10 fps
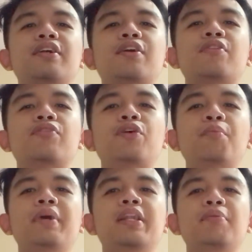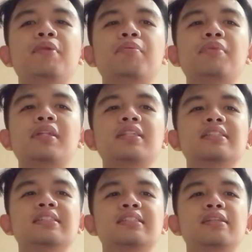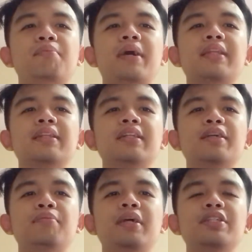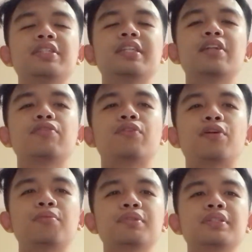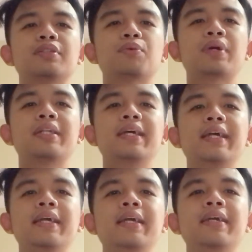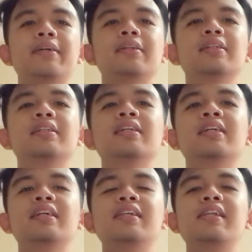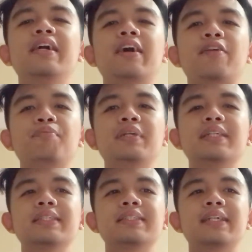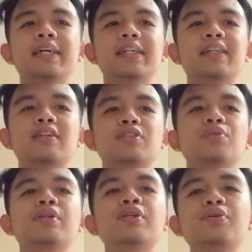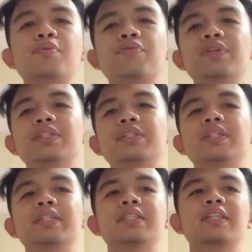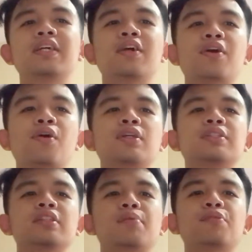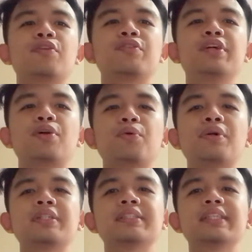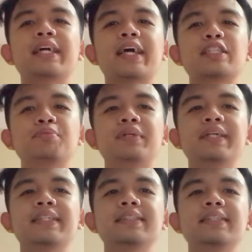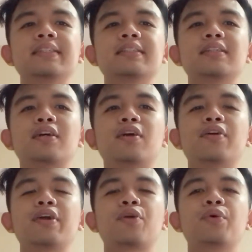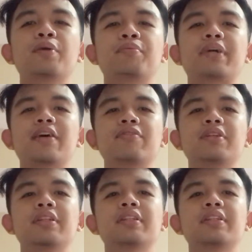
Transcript: For many people, the mental image that forms when they hear they have been assigned to a group features some of their worst experiences or a quick private